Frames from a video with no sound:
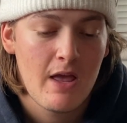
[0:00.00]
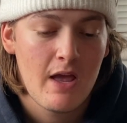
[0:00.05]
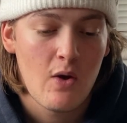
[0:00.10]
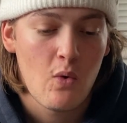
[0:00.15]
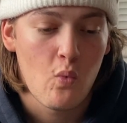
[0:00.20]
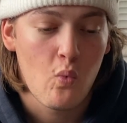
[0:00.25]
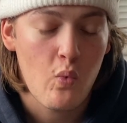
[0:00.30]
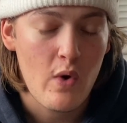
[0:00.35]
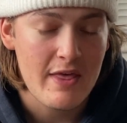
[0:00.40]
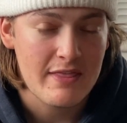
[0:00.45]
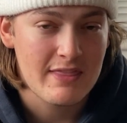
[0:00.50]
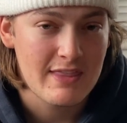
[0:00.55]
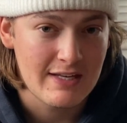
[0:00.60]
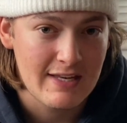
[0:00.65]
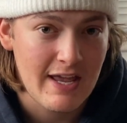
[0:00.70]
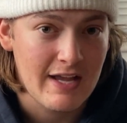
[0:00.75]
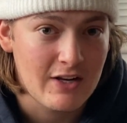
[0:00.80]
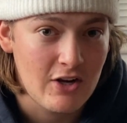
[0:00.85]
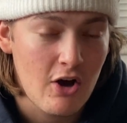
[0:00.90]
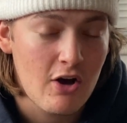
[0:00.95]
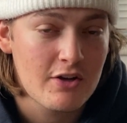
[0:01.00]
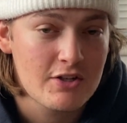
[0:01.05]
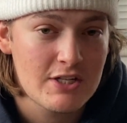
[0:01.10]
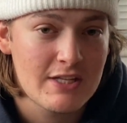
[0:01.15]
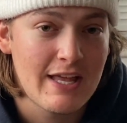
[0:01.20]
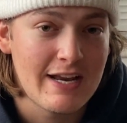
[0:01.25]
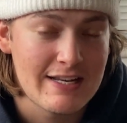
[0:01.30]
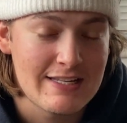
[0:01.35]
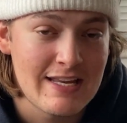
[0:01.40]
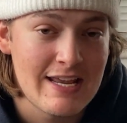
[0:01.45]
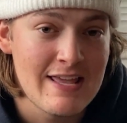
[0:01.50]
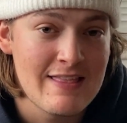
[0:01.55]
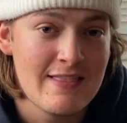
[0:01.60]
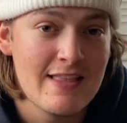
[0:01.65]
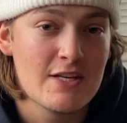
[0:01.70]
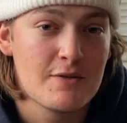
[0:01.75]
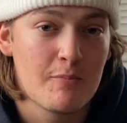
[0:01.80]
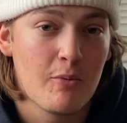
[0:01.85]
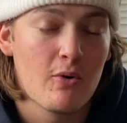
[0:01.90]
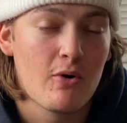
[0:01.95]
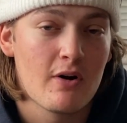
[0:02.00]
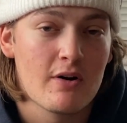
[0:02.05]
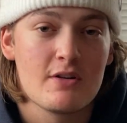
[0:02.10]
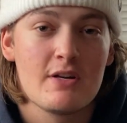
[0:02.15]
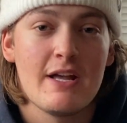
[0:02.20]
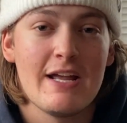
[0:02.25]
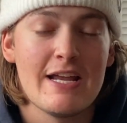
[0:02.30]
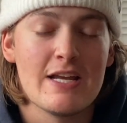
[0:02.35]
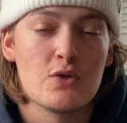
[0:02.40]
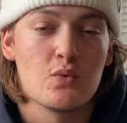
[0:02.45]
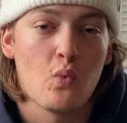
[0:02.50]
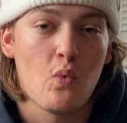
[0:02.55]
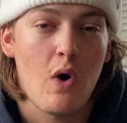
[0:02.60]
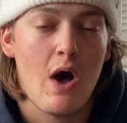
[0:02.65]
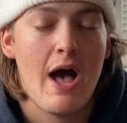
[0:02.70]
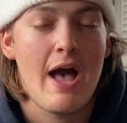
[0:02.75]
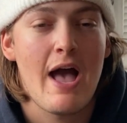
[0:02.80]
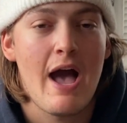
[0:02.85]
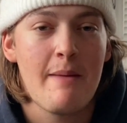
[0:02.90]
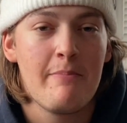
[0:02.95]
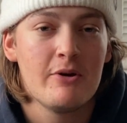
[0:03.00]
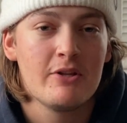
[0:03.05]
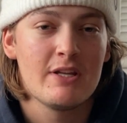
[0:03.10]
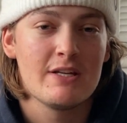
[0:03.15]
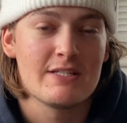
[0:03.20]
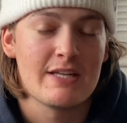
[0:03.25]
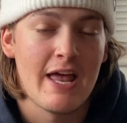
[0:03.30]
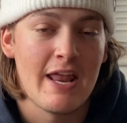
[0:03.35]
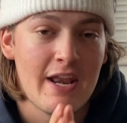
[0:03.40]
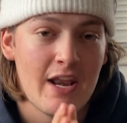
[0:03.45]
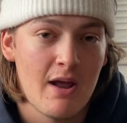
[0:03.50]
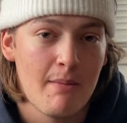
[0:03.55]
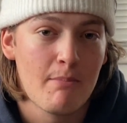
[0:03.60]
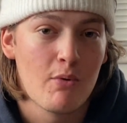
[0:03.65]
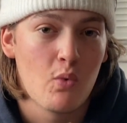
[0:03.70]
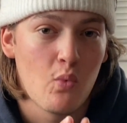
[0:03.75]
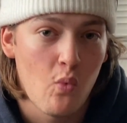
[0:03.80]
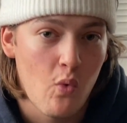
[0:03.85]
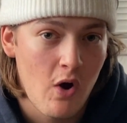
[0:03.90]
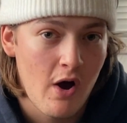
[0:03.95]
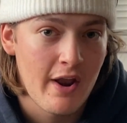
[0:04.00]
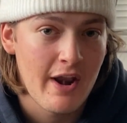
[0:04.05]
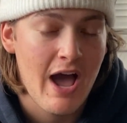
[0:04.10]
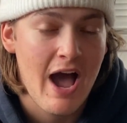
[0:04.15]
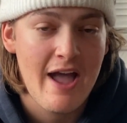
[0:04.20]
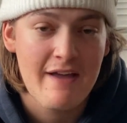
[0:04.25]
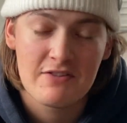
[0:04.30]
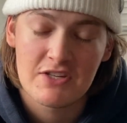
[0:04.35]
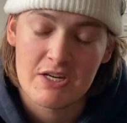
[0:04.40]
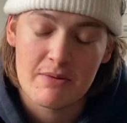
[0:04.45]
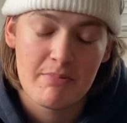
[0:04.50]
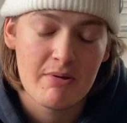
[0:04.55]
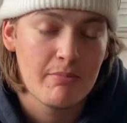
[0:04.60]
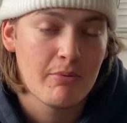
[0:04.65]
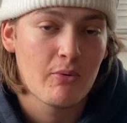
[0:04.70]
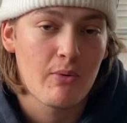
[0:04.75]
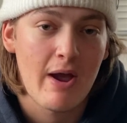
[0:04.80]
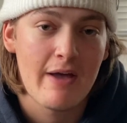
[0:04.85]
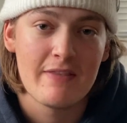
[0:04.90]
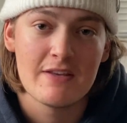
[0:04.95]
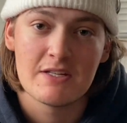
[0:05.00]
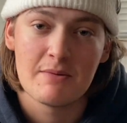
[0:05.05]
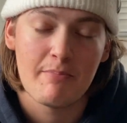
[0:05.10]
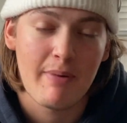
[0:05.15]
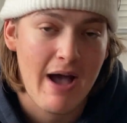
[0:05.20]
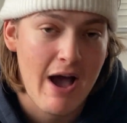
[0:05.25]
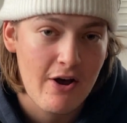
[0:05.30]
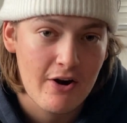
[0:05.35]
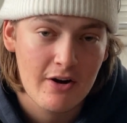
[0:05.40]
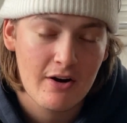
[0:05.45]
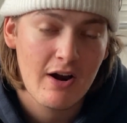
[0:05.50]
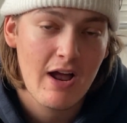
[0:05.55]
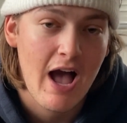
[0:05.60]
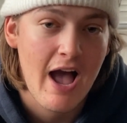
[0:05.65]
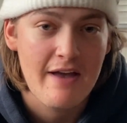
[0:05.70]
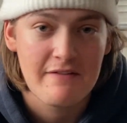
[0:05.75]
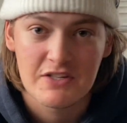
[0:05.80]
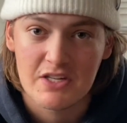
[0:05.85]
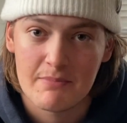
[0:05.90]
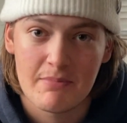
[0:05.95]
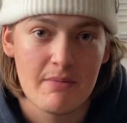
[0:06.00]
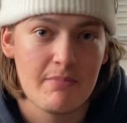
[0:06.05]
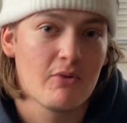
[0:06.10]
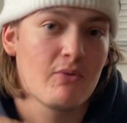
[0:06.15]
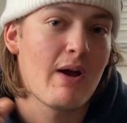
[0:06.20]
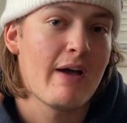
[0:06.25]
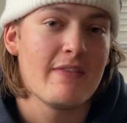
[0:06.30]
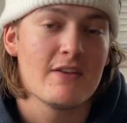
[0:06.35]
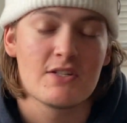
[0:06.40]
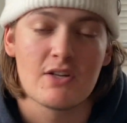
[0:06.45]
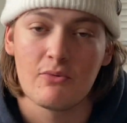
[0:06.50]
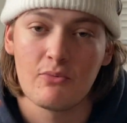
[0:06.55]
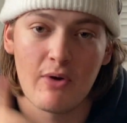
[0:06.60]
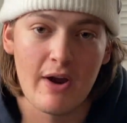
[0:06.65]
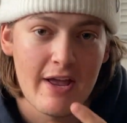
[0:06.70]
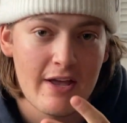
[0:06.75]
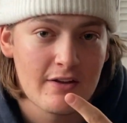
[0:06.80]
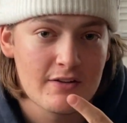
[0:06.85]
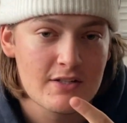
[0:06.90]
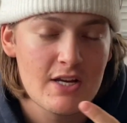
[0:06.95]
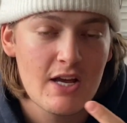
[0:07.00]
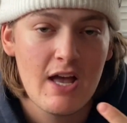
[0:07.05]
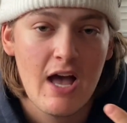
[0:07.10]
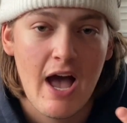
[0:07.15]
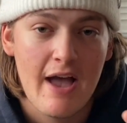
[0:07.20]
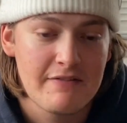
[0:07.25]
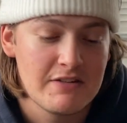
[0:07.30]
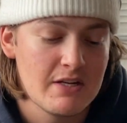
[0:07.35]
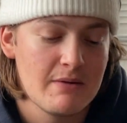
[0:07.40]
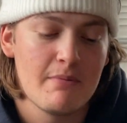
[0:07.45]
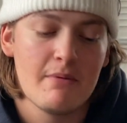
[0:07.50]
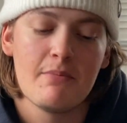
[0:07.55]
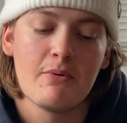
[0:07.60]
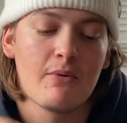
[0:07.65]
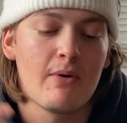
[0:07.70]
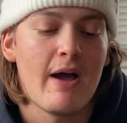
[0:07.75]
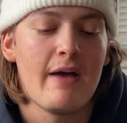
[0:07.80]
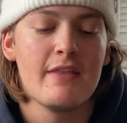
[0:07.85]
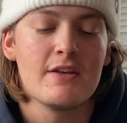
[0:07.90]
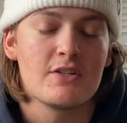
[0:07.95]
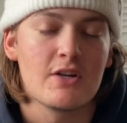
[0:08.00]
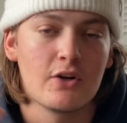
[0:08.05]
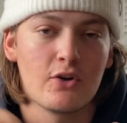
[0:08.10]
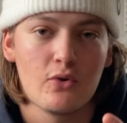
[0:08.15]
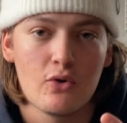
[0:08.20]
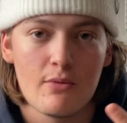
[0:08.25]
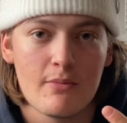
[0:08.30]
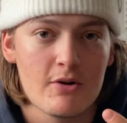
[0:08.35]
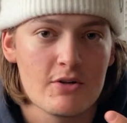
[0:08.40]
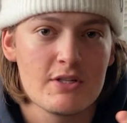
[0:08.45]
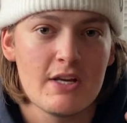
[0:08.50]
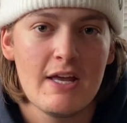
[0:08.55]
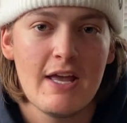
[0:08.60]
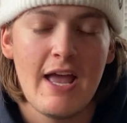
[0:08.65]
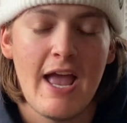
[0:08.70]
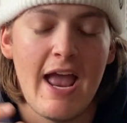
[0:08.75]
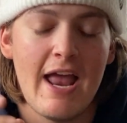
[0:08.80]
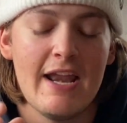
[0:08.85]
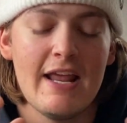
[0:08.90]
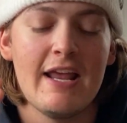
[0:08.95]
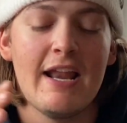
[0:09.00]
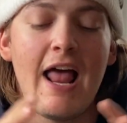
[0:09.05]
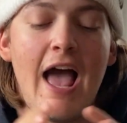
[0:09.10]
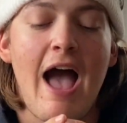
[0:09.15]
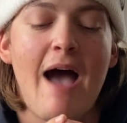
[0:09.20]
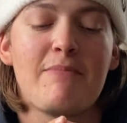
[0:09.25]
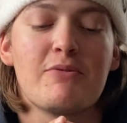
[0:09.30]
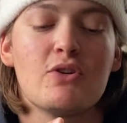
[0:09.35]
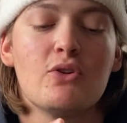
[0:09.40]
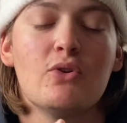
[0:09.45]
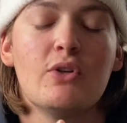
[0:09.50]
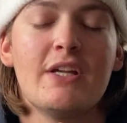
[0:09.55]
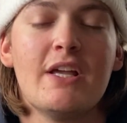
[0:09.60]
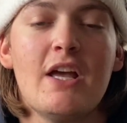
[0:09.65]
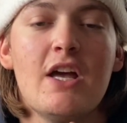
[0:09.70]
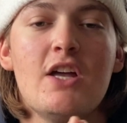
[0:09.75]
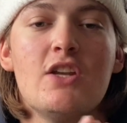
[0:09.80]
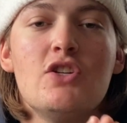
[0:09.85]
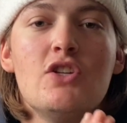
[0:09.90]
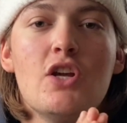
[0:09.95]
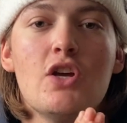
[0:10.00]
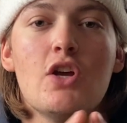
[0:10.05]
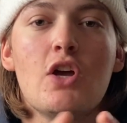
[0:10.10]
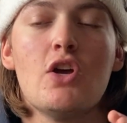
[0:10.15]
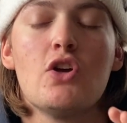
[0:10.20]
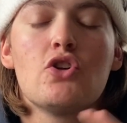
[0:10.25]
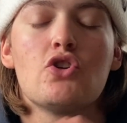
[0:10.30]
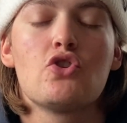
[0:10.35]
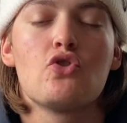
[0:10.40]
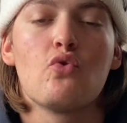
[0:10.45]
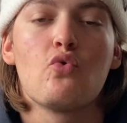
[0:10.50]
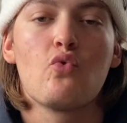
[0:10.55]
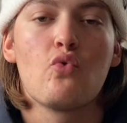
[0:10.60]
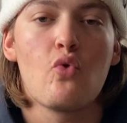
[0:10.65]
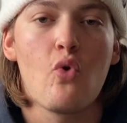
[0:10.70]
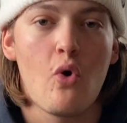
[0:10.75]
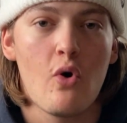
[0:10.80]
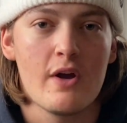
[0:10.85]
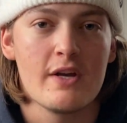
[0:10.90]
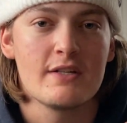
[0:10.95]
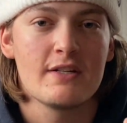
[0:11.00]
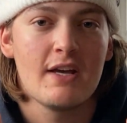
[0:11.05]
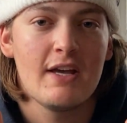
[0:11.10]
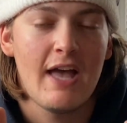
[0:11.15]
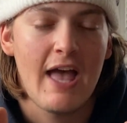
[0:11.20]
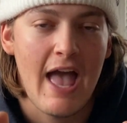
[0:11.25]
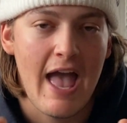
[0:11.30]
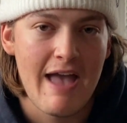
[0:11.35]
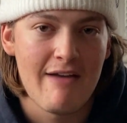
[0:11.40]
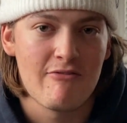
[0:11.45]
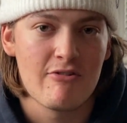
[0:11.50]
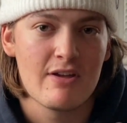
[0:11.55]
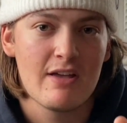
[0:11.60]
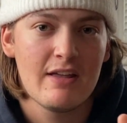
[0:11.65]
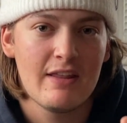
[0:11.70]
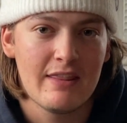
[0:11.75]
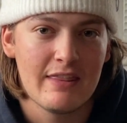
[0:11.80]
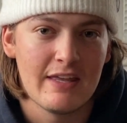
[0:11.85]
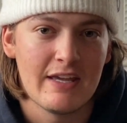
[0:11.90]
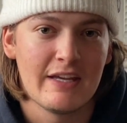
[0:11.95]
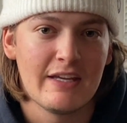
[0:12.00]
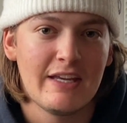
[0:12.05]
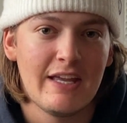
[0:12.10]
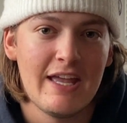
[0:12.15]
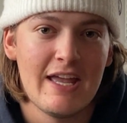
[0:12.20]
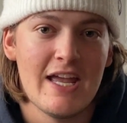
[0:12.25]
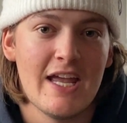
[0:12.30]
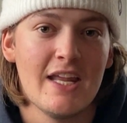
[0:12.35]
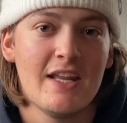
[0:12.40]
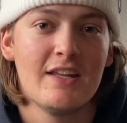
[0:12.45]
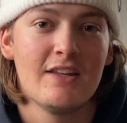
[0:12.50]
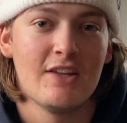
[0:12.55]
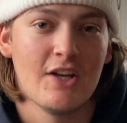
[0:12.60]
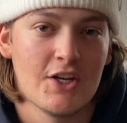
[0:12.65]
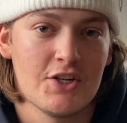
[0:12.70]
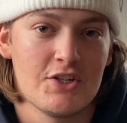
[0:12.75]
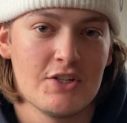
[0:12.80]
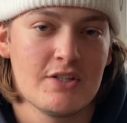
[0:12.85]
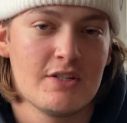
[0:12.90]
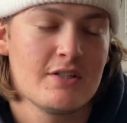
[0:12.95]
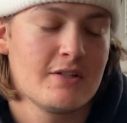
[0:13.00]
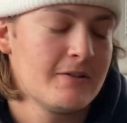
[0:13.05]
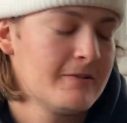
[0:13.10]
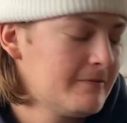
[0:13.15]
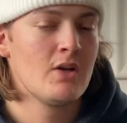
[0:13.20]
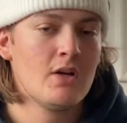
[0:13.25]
with the technology that is in this board is why I put this at number one. I've seen people ride this in powder, I've seen people ride this on rails, I've seen people ride this on groomers, and it absolutely destroys everything it touches.